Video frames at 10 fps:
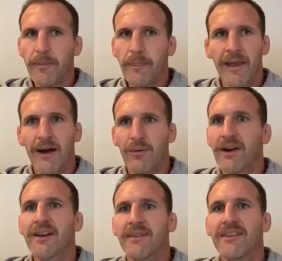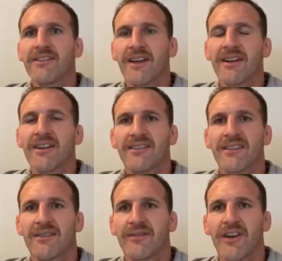welcome these young guys
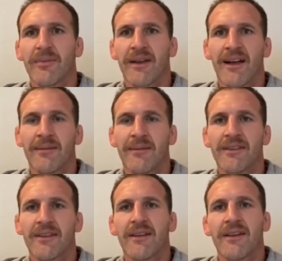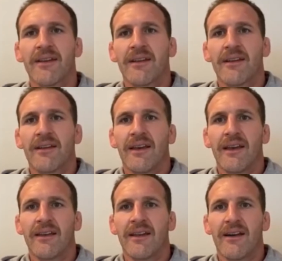in with open arms and
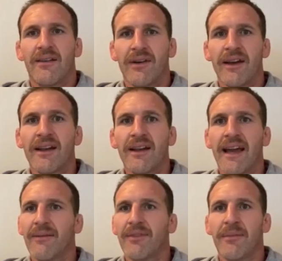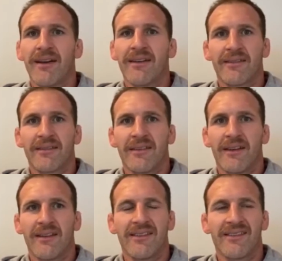really help them out.
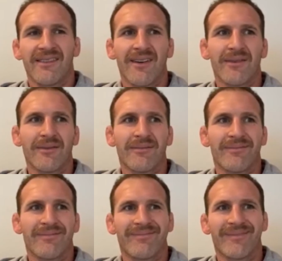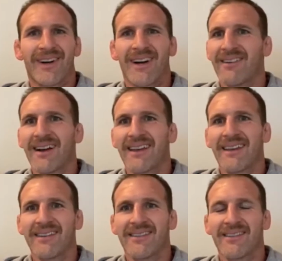There's no
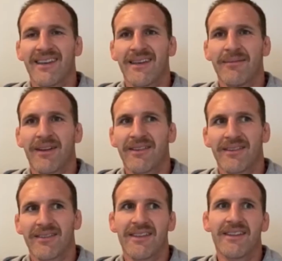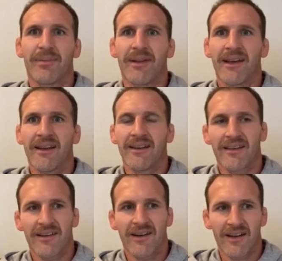hierarchy in this team. Like the senior player,
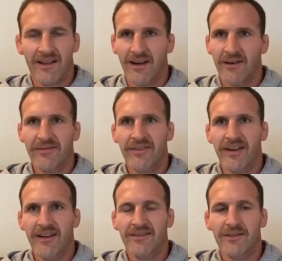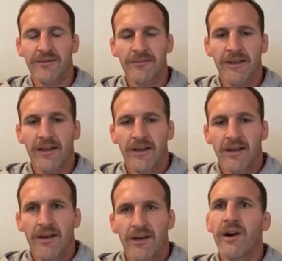like a guy like Owen Franks or
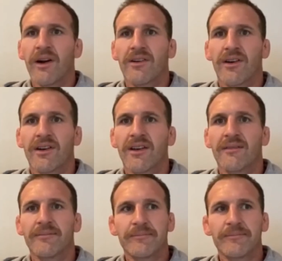Wyatt Crockett,